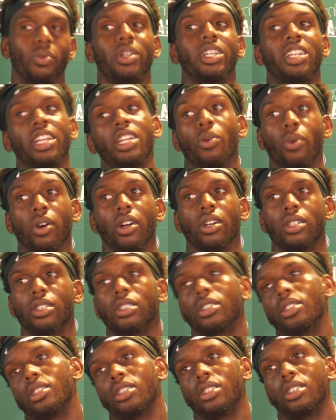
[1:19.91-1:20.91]
We need to work.
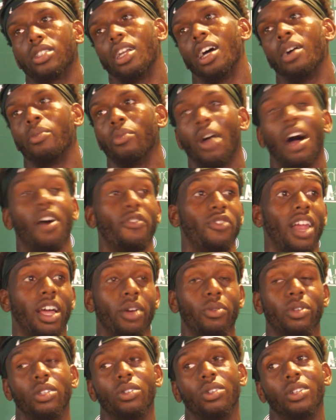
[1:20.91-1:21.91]
Mm-hmm. I feel
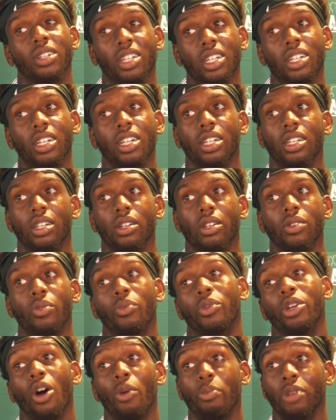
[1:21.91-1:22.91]
like we're doing good.
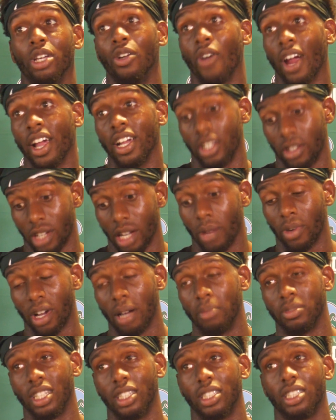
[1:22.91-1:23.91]
We're going to be great
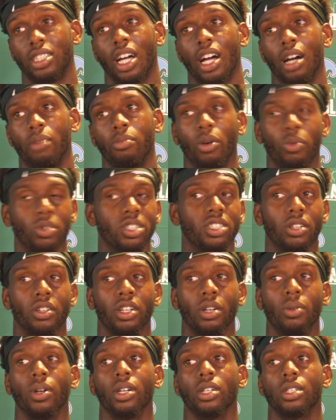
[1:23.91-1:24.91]
come season time, but we still
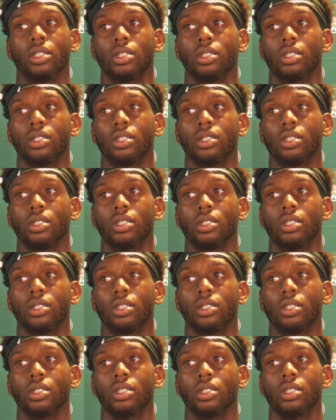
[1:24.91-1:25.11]
need to work.